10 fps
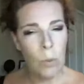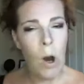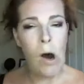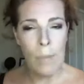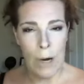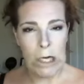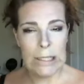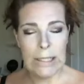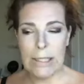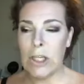the
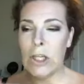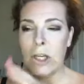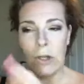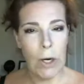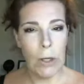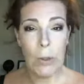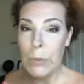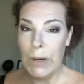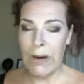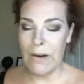Walmart, to the Kroger,
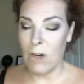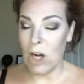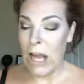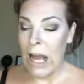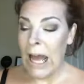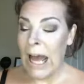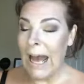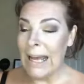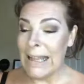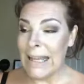wherever.
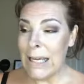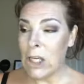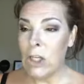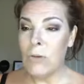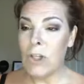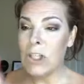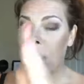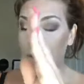And then you just